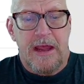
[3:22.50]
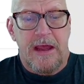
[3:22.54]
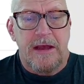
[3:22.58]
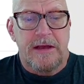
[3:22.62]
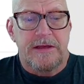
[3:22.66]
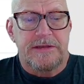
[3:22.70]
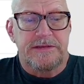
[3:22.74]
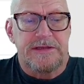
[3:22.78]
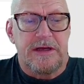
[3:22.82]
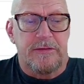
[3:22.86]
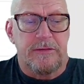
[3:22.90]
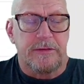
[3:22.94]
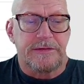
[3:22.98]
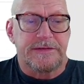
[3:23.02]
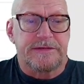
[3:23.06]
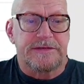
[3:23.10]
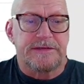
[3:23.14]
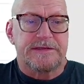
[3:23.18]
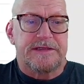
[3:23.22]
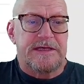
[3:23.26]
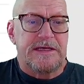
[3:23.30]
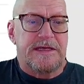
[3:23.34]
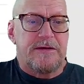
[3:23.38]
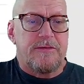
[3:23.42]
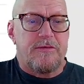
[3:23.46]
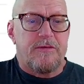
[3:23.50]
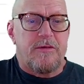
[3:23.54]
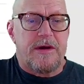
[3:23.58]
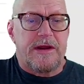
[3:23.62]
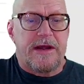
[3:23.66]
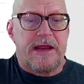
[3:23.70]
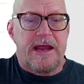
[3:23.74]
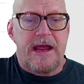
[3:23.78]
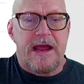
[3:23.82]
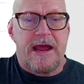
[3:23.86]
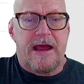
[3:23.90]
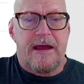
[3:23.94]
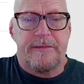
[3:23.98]
So we'll see what
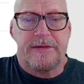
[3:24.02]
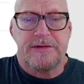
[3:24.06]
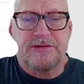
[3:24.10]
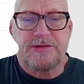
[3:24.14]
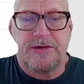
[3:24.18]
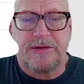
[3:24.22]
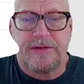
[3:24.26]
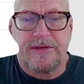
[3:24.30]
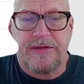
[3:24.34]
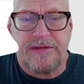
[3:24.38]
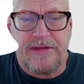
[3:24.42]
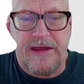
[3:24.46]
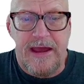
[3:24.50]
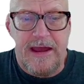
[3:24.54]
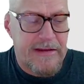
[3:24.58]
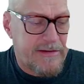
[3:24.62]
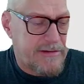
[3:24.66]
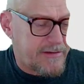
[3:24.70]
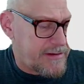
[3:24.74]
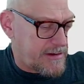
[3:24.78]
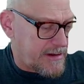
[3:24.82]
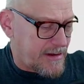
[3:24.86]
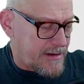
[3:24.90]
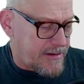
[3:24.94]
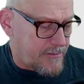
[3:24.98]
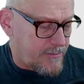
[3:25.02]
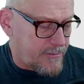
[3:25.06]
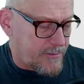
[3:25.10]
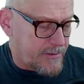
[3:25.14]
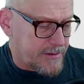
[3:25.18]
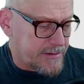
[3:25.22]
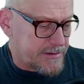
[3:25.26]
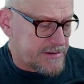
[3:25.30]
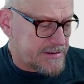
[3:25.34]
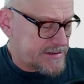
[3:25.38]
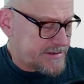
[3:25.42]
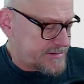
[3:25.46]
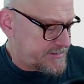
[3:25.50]
happens with that. We're
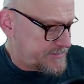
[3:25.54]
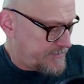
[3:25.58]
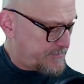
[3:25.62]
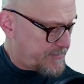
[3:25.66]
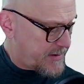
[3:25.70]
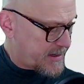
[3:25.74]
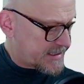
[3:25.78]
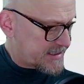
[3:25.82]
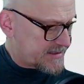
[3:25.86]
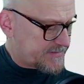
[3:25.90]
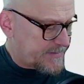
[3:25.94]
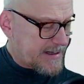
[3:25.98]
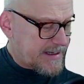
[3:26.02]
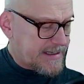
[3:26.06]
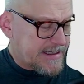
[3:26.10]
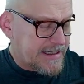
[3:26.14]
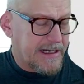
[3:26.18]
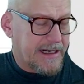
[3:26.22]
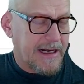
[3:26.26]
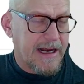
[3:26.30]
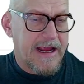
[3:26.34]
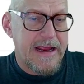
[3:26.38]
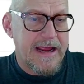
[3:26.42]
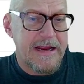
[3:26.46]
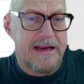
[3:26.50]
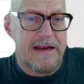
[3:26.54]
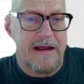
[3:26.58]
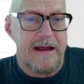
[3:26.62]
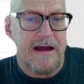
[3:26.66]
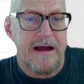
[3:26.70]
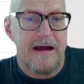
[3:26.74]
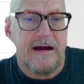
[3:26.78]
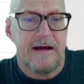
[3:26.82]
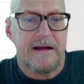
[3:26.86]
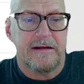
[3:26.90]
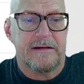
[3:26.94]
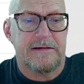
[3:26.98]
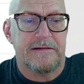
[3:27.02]
expecting a
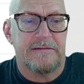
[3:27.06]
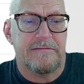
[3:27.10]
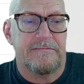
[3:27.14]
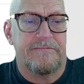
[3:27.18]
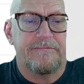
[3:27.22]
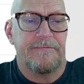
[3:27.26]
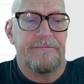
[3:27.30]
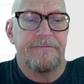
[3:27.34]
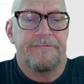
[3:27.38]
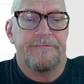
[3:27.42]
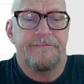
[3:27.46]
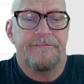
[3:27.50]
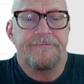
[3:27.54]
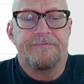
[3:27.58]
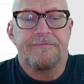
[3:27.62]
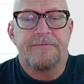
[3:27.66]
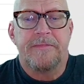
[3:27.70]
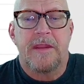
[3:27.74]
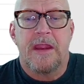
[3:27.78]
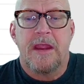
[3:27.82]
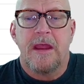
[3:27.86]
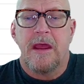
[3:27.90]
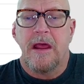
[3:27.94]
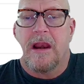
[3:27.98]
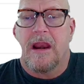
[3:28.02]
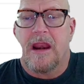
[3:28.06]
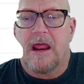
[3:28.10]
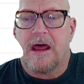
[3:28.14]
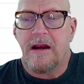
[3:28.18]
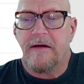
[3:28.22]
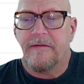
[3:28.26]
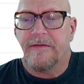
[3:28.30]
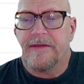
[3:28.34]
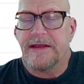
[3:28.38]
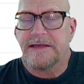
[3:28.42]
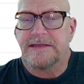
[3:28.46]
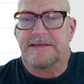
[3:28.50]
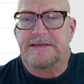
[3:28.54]
lot of
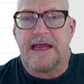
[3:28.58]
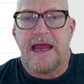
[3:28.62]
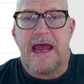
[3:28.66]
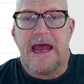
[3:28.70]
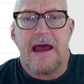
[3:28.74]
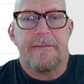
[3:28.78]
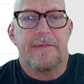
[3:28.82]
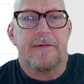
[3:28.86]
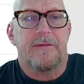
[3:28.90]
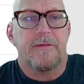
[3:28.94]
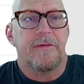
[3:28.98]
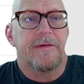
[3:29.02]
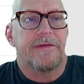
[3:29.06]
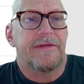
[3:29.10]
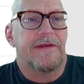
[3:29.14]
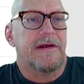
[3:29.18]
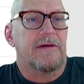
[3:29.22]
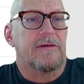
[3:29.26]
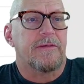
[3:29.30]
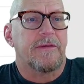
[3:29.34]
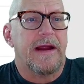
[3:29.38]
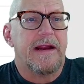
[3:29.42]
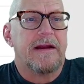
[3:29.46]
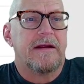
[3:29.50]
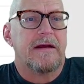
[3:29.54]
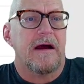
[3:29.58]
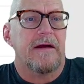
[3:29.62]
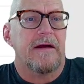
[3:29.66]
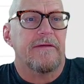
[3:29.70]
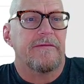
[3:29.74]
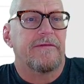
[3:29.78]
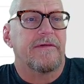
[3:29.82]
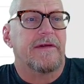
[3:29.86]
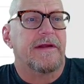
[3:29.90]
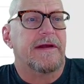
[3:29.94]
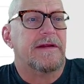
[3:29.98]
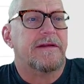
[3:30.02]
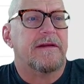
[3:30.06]
things to happen with the Iran
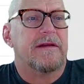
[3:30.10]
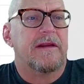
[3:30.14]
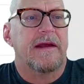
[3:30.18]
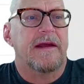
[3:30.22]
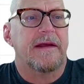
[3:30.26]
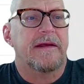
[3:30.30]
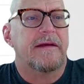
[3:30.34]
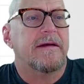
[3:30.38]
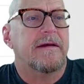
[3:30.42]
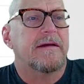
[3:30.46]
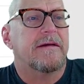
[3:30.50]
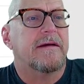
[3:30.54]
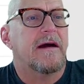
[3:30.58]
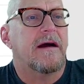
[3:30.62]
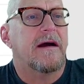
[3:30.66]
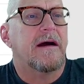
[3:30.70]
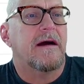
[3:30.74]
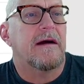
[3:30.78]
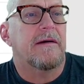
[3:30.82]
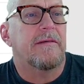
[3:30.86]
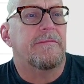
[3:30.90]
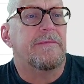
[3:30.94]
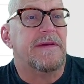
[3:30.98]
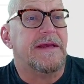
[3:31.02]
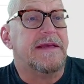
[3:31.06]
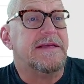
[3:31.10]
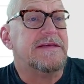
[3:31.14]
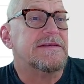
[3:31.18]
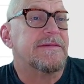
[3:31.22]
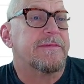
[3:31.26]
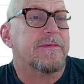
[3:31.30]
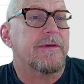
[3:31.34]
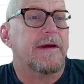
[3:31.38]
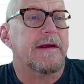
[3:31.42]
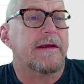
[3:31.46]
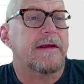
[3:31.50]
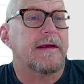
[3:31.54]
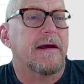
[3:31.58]
conflict, like peace to
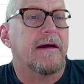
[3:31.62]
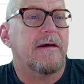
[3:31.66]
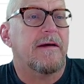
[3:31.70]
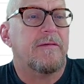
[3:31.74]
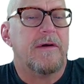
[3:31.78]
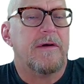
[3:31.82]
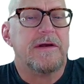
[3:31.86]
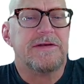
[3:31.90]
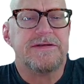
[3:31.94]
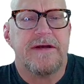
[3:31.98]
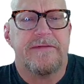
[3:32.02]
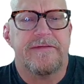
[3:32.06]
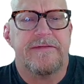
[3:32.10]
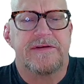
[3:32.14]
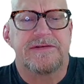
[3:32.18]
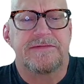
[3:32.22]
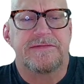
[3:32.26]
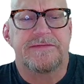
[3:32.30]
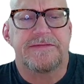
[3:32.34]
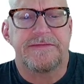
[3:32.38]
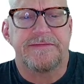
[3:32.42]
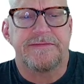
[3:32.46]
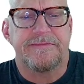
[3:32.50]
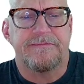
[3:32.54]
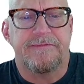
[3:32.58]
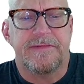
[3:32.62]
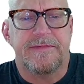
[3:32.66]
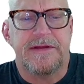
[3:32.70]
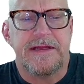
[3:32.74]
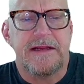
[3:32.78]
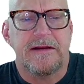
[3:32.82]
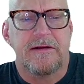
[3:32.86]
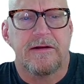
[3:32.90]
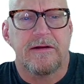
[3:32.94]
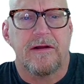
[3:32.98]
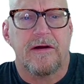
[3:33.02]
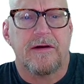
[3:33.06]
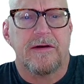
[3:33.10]
break out. Well, let's have this neat
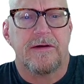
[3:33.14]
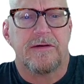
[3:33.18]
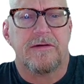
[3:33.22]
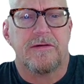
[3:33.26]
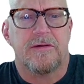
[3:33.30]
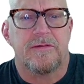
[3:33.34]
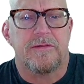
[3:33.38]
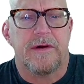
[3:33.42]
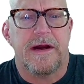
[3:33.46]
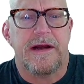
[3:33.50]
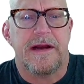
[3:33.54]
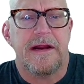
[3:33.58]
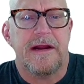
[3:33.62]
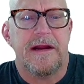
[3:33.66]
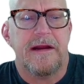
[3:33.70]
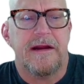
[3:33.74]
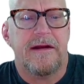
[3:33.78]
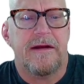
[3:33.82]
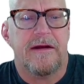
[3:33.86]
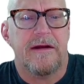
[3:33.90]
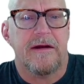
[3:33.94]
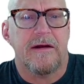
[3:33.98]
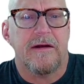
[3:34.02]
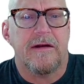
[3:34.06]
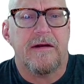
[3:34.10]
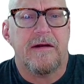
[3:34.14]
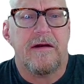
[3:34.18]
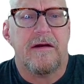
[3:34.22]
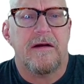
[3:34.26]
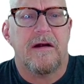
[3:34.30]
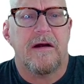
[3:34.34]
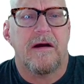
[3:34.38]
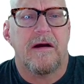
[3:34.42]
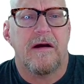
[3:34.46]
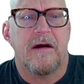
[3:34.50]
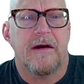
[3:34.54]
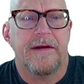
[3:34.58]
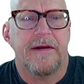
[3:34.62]
little article right here
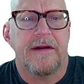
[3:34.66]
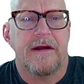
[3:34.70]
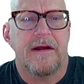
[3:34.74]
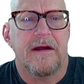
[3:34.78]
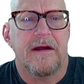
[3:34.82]
on